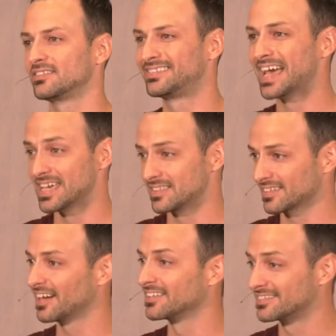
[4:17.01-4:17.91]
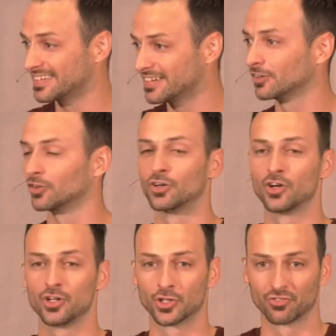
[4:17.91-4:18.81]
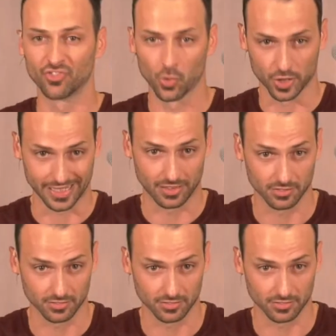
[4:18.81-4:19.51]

date until you're 40,